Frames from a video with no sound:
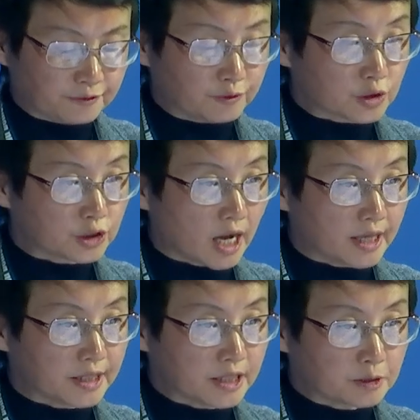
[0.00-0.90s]
for
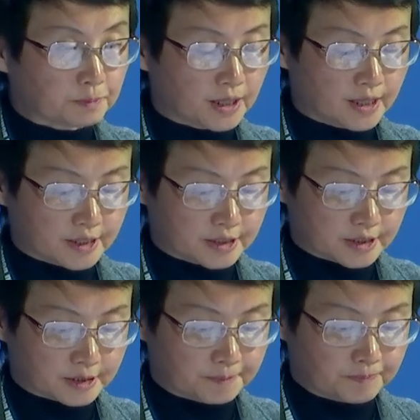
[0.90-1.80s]
Chinese police